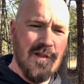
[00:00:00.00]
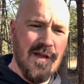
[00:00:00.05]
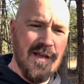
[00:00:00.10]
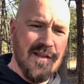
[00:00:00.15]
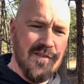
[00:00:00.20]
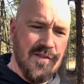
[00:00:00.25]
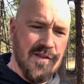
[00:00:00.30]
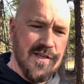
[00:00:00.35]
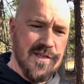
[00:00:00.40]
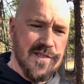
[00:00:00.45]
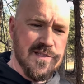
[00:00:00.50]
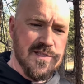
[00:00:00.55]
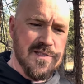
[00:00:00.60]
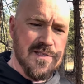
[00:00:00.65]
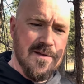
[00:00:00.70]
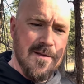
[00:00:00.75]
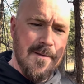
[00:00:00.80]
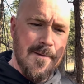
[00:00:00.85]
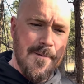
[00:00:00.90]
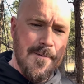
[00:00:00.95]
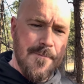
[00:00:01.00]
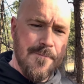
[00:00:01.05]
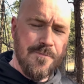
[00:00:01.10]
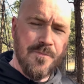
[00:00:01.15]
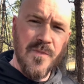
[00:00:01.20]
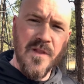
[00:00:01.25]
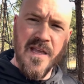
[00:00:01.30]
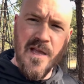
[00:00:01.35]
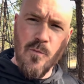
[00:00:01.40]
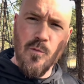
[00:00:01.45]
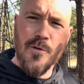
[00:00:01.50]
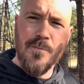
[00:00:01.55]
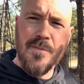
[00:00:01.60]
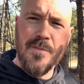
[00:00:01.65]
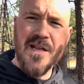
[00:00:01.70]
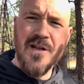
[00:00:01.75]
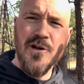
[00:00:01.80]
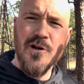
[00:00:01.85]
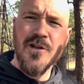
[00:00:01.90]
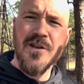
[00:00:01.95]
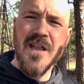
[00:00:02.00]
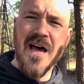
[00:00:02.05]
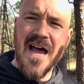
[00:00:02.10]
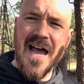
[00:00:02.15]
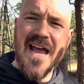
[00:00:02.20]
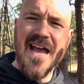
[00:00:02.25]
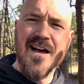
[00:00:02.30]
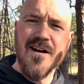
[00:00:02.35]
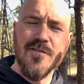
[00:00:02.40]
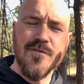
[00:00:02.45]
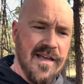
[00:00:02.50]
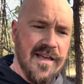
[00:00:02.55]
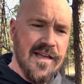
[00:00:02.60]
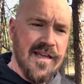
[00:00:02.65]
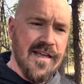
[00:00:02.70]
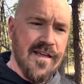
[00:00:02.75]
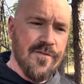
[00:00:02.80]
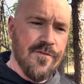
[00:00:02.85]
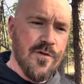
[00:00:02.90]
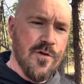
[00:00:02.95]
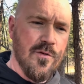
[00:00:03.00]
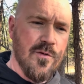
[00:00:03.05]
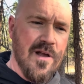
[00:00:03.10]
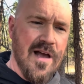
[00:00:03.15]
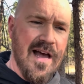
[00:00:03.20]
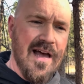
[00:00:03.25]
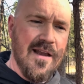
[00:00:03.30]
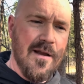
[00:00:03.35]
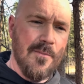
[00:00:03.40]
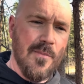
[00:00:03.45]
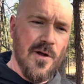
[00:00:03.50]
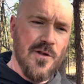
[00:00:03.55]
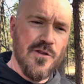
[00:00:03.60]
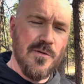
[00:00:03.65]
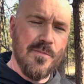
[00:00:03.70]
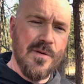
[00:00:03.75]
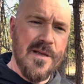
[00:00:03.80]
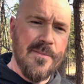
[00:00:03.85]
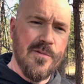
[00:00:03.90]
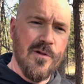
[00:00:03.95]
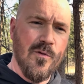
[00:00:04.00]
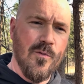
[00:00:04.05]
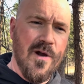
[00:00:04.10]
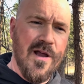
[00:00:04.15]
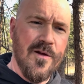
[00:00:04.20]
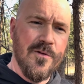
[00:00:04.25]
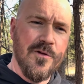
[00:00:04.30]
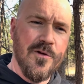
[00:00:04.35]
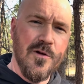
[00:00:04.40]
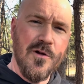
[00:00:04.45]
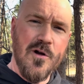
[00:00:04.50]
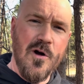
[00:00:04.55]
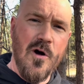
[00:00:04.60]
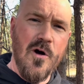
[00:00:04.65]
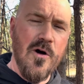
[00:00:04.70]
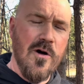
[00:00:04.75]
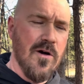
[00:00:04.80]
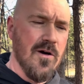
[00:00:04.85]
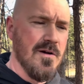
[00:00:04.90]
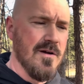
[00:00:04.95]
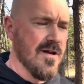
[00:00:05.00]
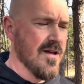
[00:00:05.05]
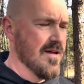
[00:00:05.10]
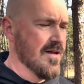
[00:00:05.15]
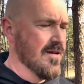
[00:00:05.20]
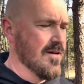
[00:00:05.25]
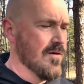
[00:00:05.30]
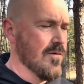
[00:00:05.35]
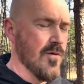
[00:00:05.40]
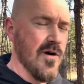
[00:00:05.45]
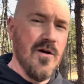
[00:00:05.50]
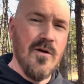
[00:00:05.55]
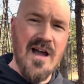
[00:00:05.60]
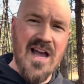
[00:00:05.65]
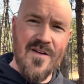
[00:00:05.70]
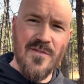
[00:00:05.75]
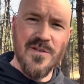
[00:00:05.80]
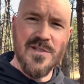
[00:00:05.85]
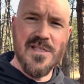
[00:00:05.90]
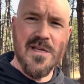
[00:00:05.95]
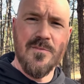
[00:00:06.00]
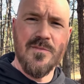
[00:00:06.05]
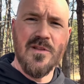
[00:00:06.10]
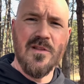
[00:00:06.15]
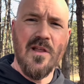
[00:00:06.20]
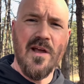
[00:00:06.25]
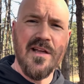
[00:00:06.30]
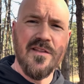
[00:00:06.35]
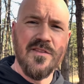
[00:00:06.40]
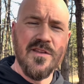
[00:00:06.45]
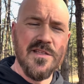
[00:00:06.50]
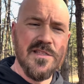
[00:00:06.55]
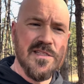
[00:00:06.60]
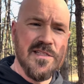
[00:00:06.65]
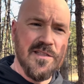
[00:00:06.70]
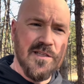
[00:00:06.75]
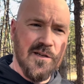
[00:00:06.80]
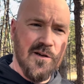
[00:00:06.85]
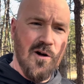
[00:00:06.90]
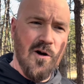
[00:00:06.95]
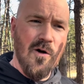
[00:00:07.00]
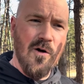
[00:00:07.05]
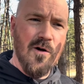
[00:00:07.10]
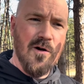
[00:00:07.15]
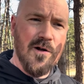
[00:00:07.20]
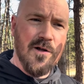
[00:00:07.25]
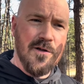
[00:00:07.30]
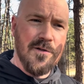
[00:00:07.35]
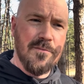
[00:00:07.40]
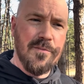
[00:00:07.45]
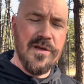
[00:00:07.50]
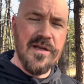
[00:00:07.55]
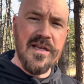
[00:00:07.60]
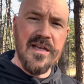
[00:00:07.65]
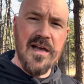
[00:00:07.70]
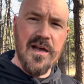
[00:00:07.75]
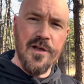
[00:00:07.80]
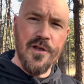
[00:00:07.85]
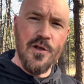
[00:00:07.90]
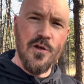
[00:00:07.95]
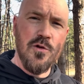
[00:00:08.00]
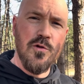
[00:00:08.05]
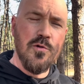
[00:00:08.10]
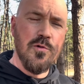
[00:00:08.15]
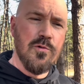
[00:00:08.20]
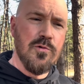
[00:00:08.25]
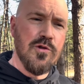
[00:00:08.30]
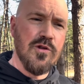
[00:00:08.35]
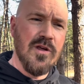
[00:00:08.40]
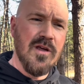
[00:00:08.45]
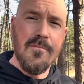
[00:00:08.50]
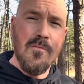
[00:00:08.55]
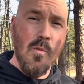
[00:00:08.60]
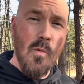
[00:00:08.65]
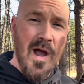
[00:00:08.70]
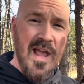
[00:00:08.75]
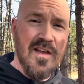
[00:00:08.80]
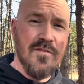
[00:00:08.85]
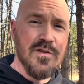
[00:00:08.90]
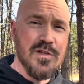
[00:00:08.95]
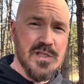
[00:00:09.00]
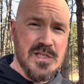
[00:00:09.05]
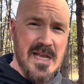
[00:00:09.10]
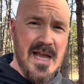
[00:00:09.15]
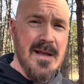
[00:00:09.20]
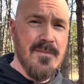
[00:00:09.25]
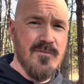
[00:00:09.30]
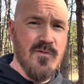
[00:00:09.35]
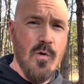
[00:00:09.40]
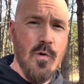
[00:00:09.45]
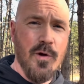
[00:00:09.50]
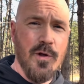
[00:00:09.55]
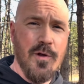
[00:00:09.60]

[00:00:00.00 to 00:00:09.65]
like this, it would be good to have. If you got a bunch of people around your car, well, having something like this in the car could be a huge way of escape for